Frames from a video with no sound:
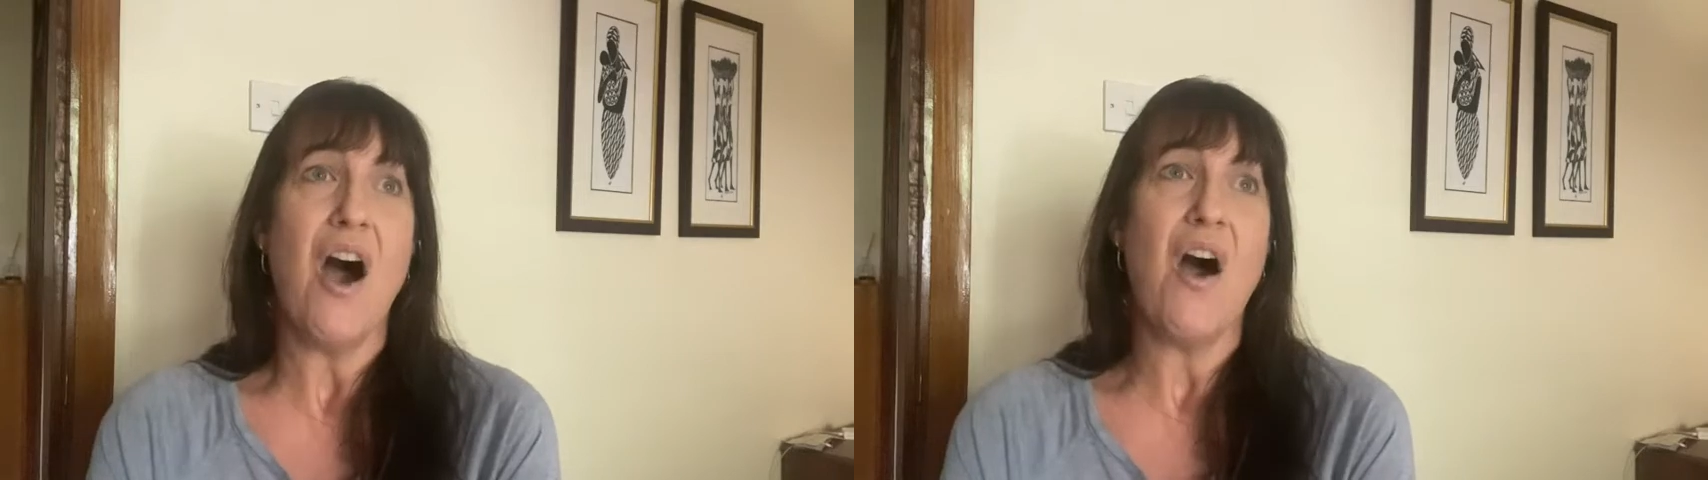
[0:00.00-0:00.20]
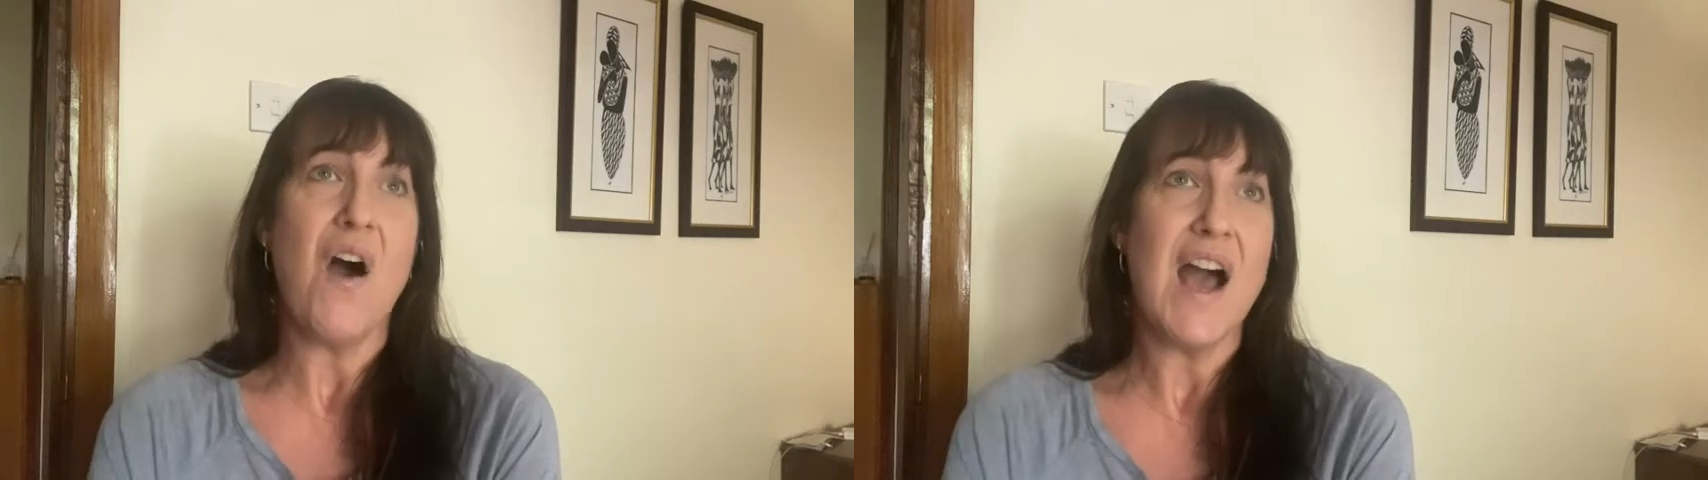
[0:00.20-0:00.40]

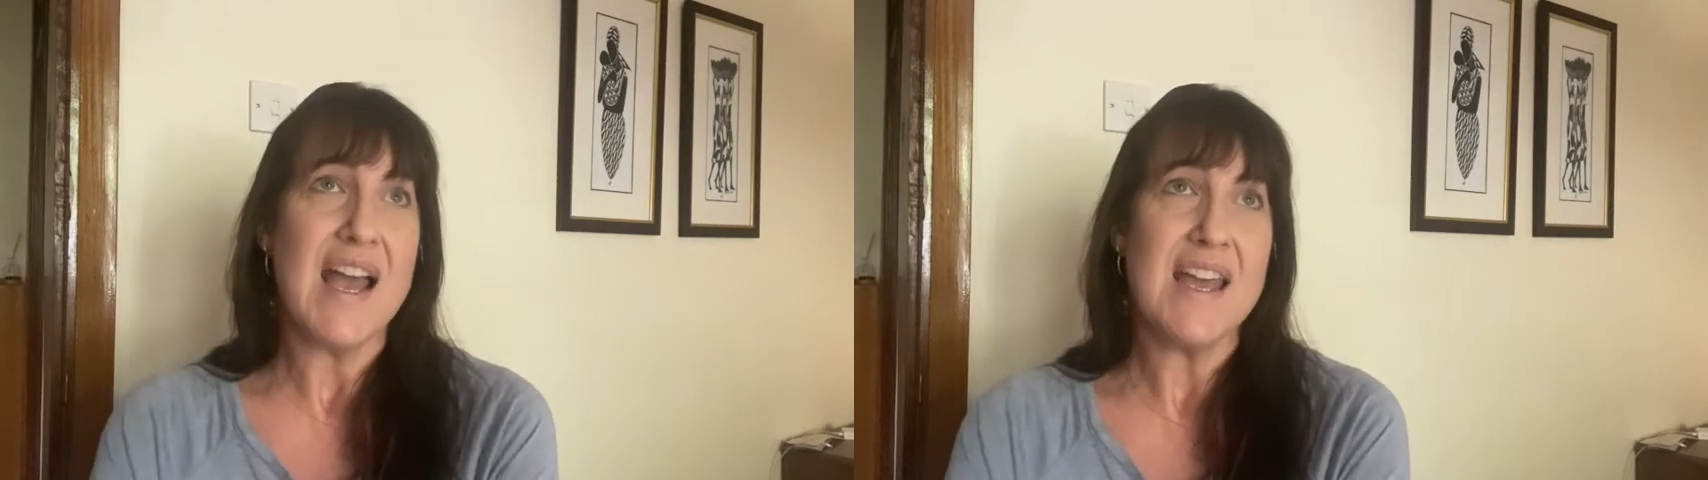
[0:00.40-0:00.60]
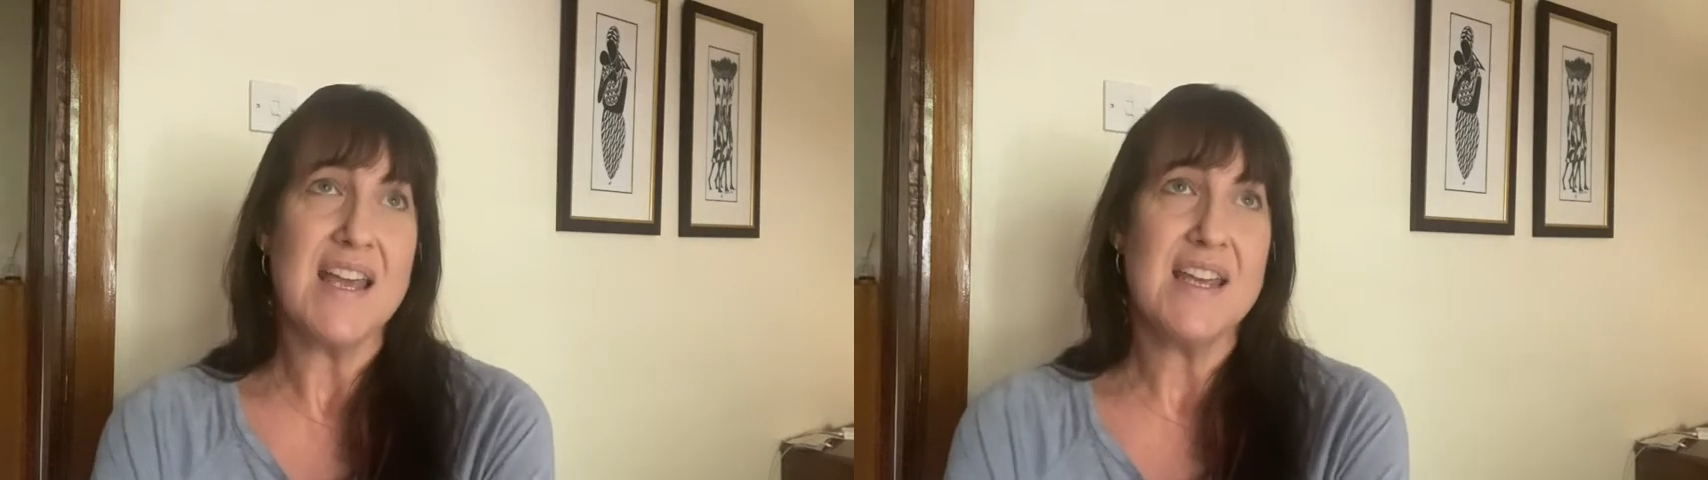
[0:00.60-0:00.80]

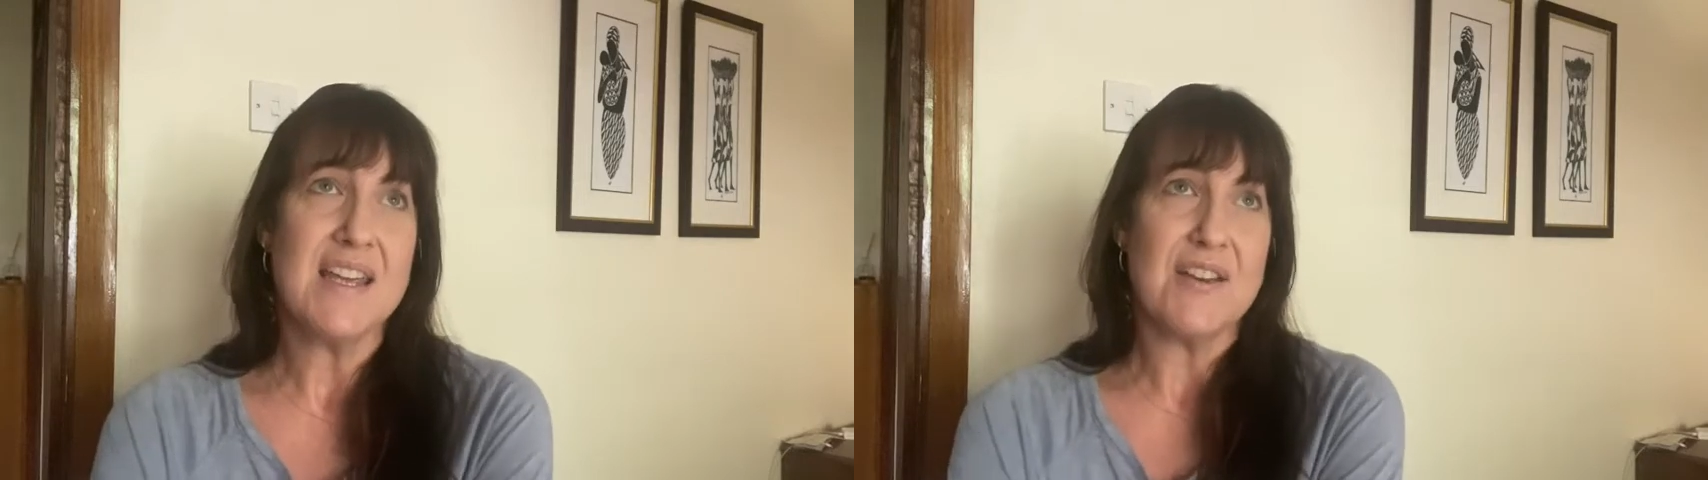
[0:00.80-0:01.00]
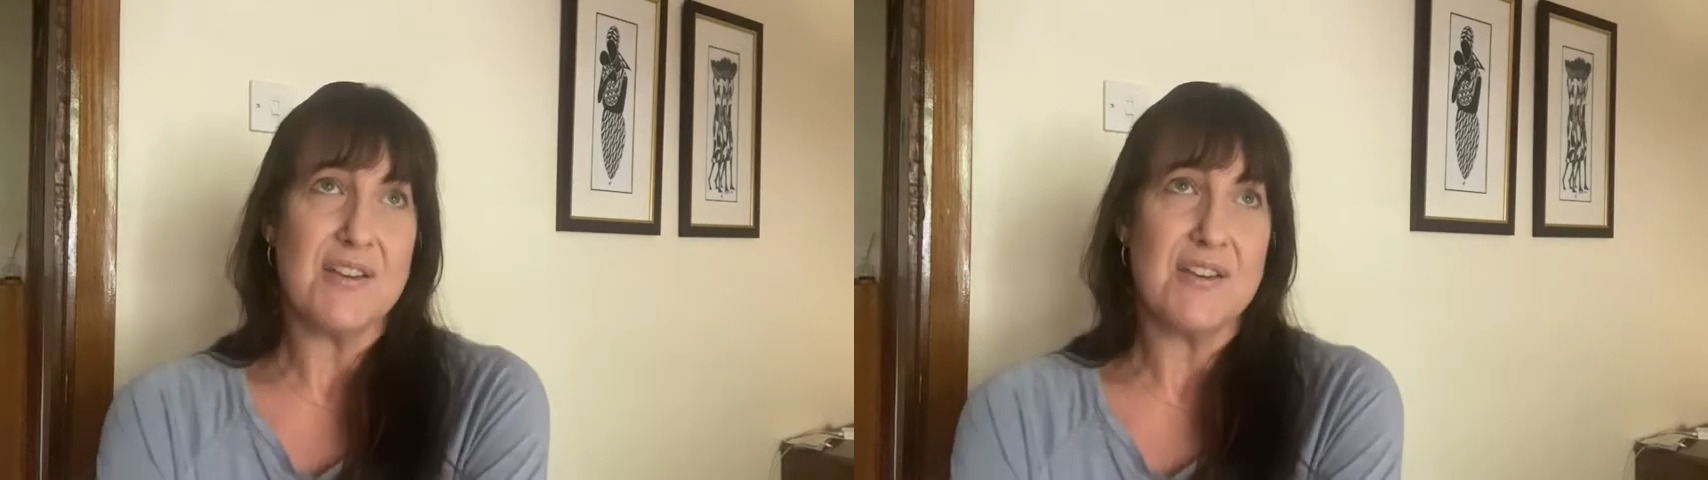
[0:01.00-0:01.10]
I